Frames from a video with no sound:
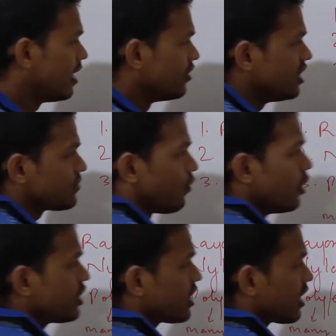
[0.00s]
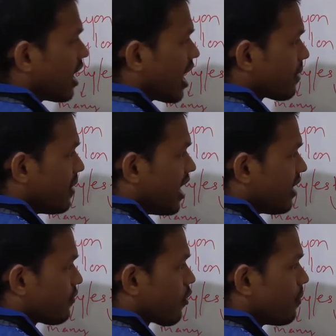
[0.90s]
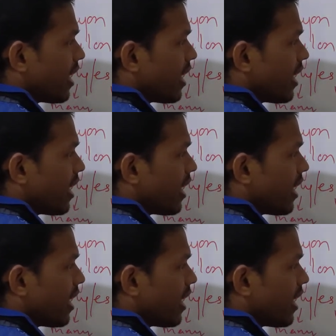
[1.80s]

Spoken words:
these polyester are made from